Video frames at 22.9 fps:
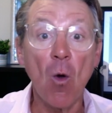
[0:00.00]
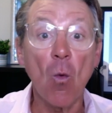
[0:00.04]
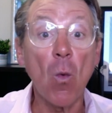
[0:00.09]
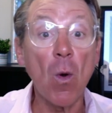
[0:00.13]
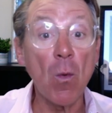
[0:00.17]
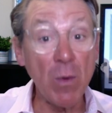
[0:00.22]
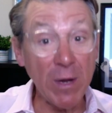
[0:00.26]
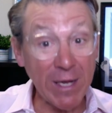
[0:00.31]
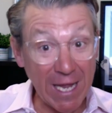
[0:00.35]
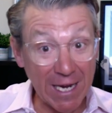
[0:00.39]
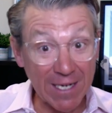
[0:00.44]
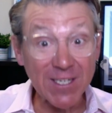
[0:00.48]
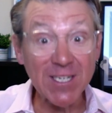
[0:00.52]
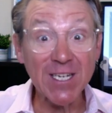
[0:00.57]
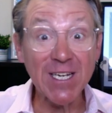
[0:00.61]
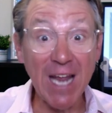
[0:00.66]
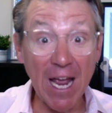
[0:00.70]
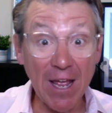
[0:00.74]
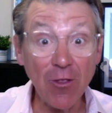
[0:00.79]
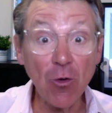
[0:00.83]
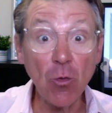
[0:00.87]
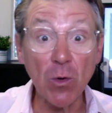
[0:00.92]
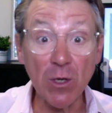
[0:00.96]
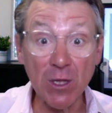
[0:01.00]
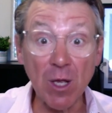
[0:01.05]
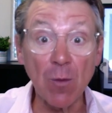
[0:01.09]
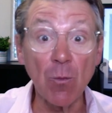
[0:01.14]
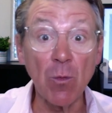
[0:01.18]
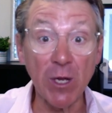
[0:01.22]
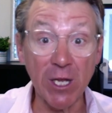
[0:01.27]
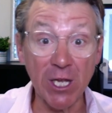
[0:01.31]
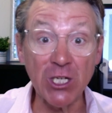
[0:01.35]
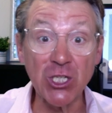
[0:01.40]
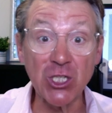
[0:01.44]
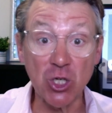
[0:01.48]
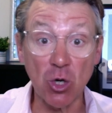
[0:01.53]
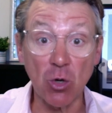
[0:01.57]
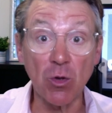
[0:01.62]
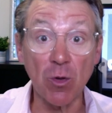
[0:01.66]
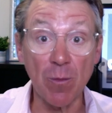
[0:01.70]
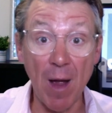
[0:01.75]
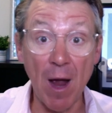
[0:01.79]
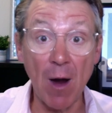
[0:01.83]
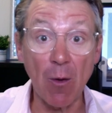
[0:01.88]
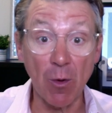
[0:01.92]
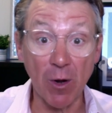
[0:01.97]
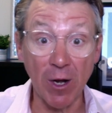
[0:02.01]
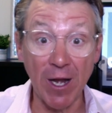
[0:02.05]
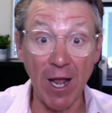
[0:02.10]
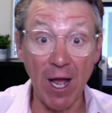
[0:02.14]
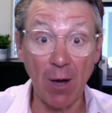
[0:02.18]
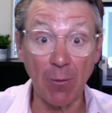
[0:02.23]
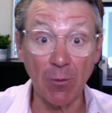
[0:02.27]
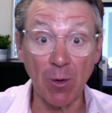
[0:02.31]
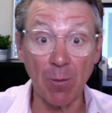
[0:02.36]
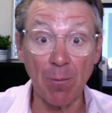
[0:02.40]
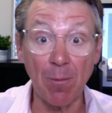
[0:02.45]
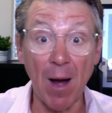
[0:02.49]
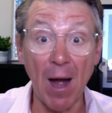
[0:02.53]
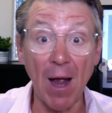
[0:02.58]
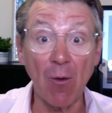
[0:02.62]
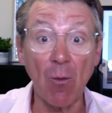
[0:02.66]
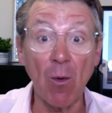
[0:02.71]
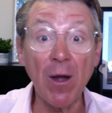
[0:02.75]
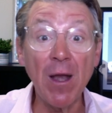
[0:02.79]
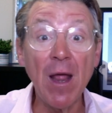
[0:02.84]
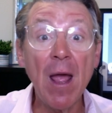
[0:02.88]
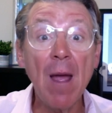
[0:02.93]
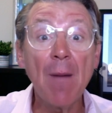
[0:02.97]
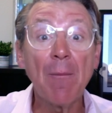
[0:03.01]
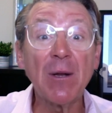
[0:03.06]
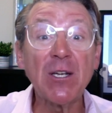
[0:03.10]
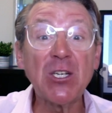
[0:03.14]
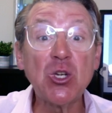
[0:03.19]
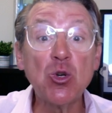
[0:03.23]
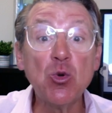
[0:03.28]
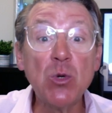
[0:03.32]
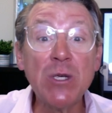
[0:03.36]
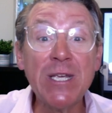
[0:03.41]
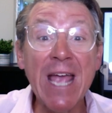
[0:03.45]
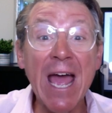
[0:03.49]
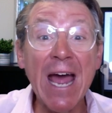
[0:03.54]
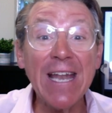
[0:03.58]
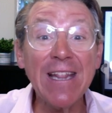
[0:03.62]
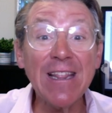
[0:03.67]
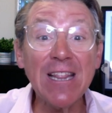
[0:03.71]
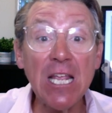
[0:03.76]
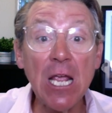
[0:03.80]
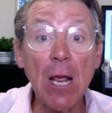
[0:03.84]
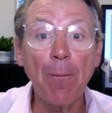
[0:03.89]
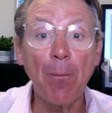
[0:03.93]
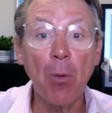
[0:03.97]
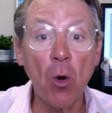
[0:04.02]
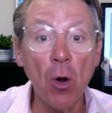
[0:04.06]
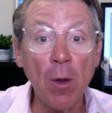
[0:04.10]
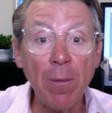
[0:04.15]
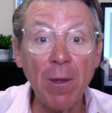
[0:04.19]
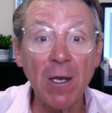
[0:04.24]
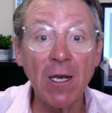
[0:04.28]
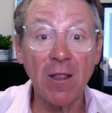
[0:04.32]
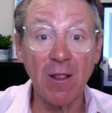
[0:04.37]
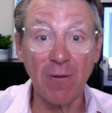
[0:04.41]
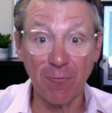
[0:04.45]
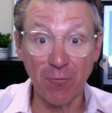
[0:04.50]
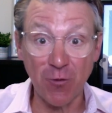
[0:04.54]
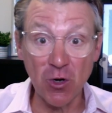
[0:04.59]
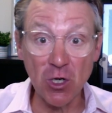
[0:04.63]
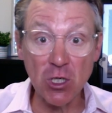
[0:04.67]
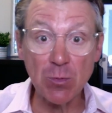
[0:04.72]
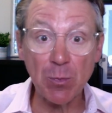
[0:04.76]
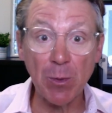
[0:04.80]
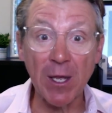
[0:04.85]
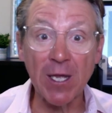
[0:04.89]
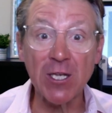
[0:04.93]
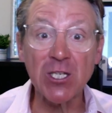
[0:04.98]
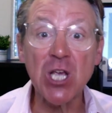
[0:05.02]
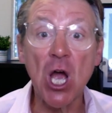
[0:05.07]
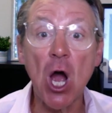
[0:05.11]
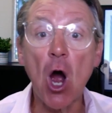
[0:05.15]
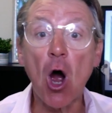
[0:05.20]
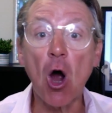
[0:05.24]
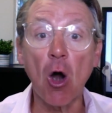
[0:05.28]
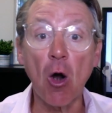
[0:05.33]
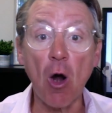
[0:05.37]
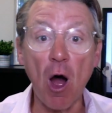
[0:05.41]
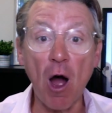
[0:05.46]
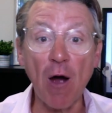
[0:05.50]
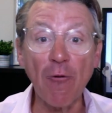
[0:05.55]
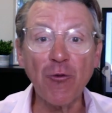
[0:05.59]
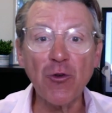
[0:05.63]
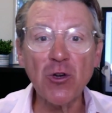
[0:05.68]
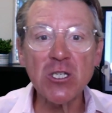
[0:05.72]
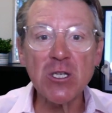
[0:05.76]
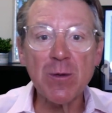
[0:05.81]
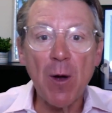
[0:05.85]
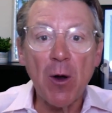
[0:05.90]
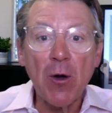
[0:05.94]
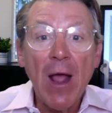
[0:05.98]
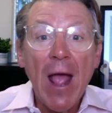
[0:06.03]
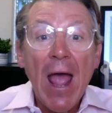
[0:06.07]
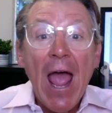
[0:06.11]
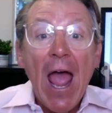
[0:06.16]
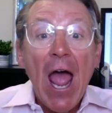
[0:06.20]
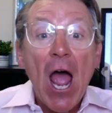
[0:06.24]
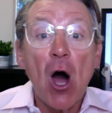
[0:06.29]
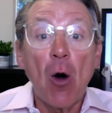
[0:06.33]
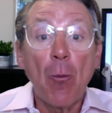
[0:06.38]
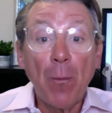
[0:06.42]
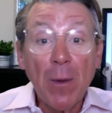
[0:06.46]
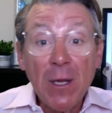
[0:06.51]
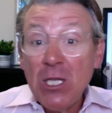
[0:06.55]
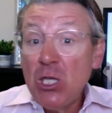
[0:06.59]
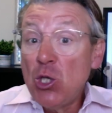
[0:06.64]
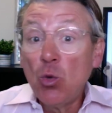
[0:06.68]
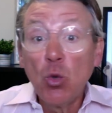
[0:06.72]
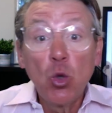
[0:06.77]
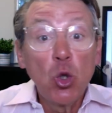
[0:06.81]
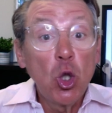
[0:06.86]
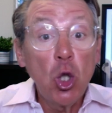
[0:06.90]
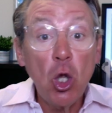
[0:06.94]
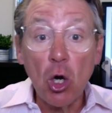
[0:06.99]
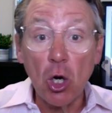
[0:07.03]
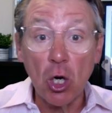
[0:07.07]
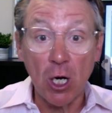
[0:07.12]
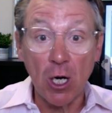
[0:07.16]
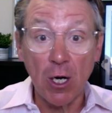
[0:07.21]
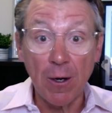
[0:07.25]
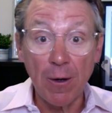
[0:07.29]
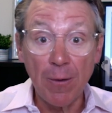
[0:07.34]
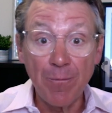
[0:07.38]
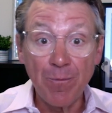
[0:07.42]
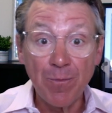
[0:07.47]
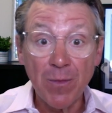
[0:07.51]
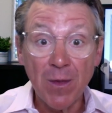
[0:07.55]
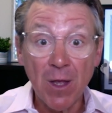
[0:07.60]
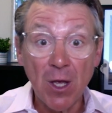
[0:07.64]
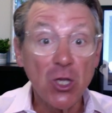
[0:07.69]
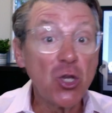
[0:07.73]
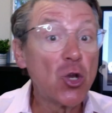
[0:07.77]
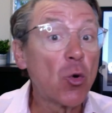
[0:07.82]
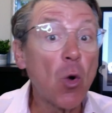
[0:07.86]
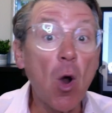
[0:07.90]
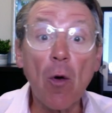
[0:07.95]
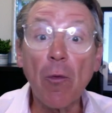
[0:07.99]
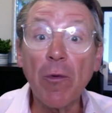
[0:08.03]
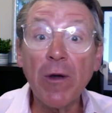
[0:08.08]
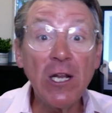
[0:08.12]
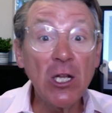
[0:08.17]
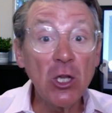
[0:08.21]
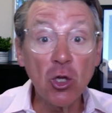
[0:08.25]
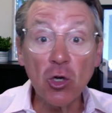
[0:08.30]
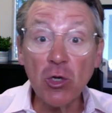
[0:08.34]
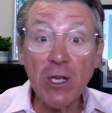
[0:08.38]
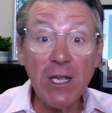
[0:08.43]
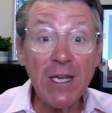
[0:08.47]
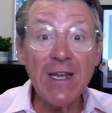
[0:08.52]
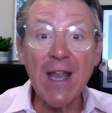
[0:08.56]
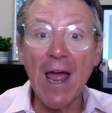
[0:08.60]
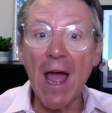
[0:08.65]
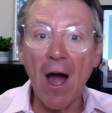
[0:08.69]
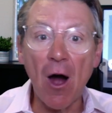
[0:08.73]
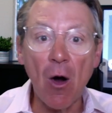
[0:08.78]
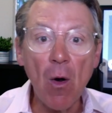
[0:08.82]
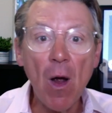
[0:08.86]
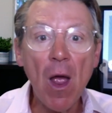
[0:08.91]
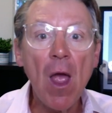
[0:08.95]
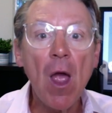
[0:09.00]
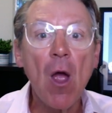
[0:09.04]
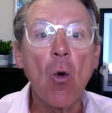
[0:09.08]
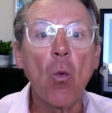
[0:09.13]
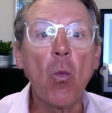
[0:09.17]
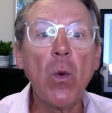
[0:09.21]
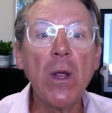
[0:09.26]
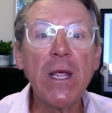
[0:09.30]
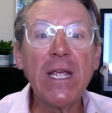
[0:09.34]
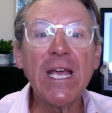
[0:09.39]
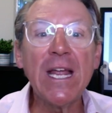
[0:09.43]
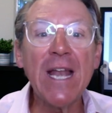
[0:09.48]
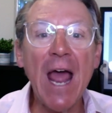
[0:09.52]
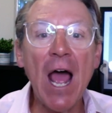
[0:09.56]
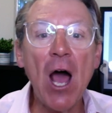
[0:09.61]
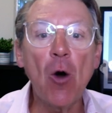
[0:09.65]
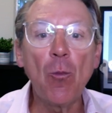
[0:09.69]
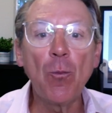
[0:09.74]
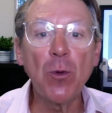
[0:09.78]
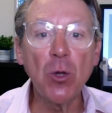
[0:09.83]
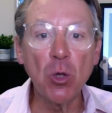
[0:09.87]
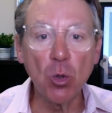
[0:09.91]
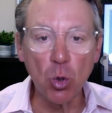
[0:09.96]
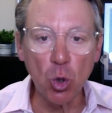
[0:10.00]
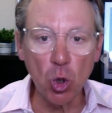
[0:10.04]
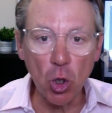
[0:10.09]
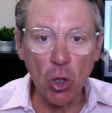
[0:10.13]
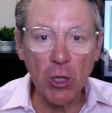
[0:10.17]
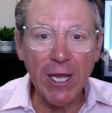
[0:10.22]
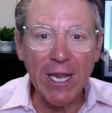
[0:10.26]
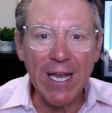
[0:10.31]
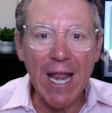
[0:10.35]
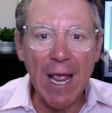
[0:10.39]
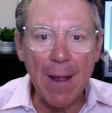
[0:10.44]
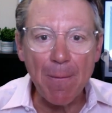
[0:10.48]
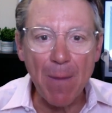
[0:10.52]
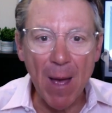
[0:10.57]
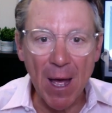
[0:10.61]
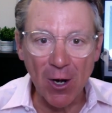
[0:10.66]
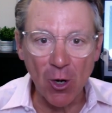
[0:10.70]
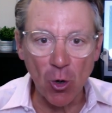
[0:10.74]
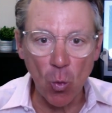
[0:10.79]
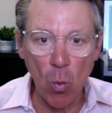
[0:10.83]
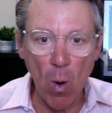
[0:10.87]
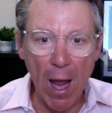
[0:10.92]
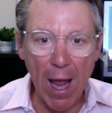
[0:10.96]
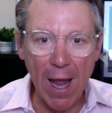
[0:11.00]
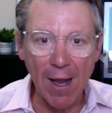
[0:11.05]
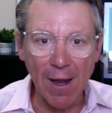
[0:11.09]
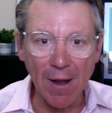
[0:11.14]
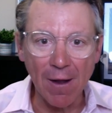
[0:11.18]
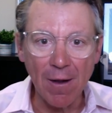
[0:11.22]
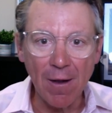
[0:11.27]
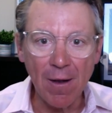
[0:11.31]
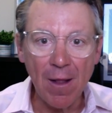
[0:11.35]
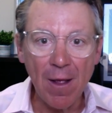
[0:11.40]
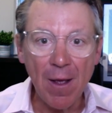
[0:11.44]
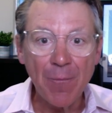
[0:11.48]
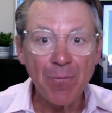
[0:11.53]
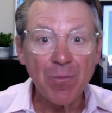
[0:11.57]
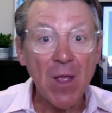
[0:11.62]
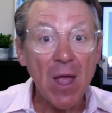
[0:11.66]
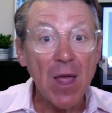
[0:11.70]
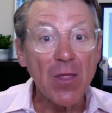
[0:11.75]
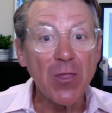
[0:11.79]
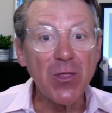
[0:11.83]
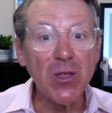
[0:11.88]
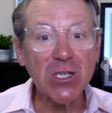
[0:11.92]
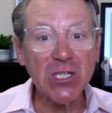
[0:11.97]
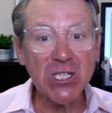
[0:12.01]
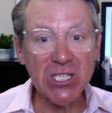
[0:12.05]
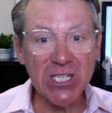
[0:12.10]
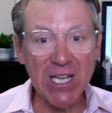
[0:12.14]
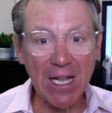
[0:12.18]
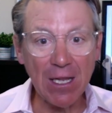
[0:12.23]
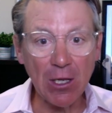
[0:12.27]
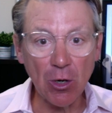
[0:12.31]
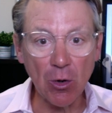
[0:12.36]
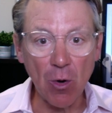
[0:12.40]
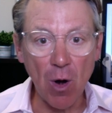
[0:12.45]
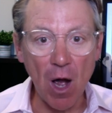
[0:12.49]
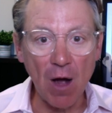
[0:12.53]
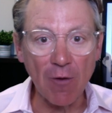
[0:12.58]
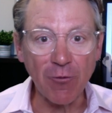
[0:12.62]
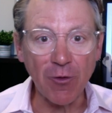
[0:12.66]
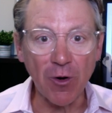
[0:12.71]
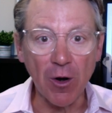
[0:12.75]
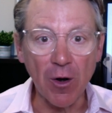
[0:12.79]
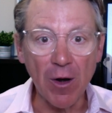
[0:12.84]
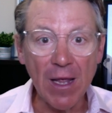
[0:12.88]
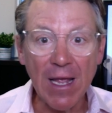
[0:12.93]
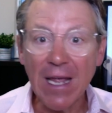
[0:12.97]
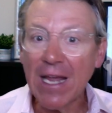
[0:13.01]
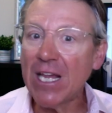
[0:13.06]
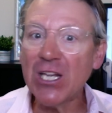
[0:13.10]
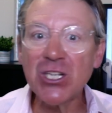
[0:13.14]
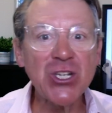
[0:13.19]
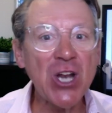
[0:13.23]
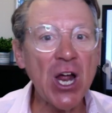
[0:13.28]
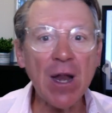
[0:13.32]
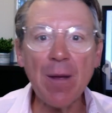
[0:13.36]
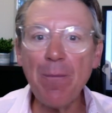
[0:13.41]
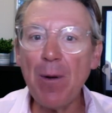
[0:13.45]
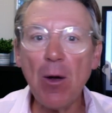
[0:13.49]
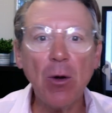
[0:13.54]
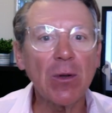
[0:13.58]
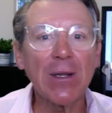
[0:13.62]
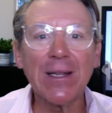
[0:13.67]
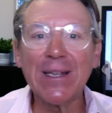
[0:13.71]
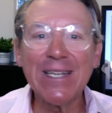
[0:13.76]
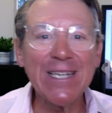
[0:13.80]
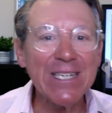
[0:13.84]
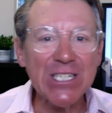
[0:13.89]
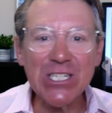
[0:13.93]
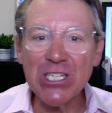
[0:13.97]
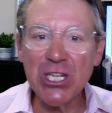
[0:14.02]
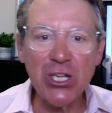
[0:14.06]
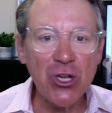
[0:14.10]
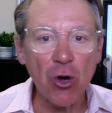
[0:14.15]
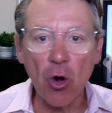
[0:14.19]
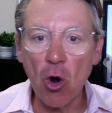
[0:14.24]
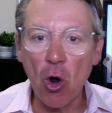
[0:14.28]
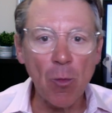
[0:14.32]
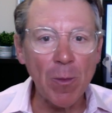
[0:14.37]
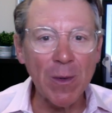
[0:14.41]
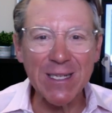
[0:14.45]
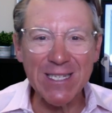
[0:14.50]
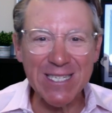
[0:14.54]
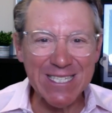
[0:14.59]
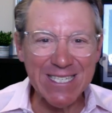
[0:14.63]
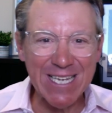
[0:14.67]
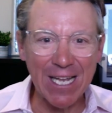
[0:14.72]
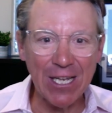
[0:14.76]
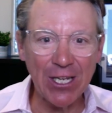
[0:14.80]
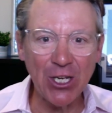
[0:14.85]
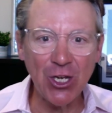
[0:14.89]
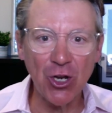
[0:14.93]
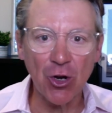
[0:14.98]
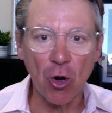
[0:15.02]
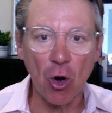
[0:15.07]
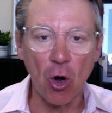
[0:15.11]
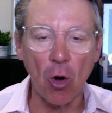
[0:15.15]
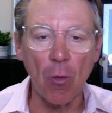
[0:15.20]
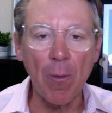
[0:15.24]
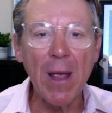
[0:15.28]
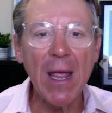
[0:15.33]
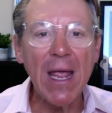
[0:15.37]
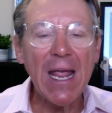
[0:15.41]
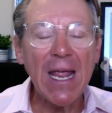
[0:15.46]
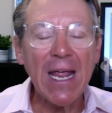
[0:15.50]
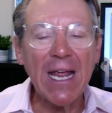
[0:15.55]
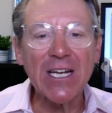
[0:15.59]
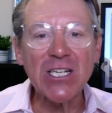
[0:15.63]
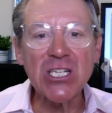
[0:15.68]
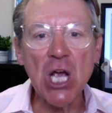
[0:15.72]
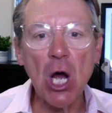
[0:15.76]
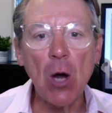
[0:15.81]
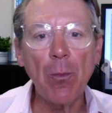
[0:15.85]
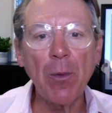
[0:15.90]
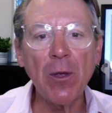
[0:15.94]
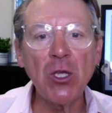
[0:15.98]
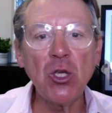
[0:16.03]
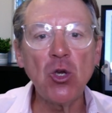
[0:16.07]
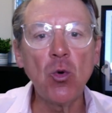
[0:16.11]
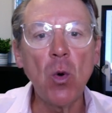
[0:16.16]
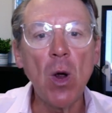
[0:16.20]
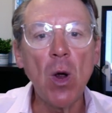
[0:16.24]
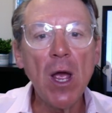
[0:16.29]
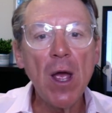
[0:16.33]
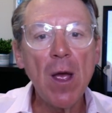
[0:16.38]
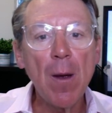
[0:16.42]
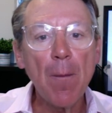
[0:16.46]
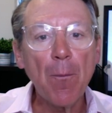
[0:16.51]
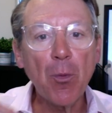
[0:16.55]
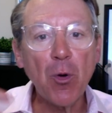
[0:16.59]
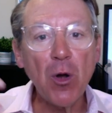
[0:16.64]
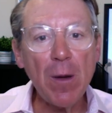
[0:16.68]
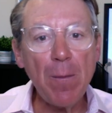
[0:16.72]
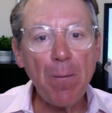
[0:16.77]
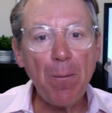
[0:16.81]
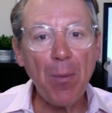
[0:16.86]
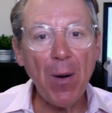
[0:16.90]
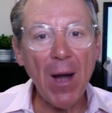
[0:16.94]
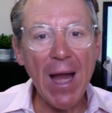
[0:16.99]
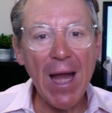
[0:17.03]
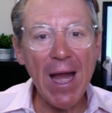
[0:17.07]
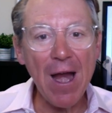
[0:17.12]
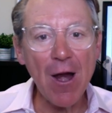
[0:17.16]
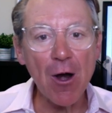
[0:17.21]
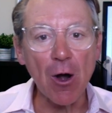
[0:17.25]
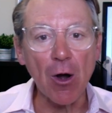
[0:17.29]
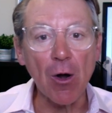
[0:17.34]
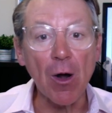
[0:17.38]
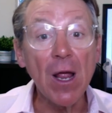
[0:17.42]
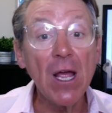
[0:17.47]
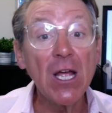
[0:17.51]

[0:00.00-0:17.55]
When we get together with them, we can show them how we're going to help them buy one. But to get the appointment in the first place, our offer is about helping you look. You're already looking now. We can help you look in a better way. The seller offer is not about listing your home and selling your home, it's helping you prepare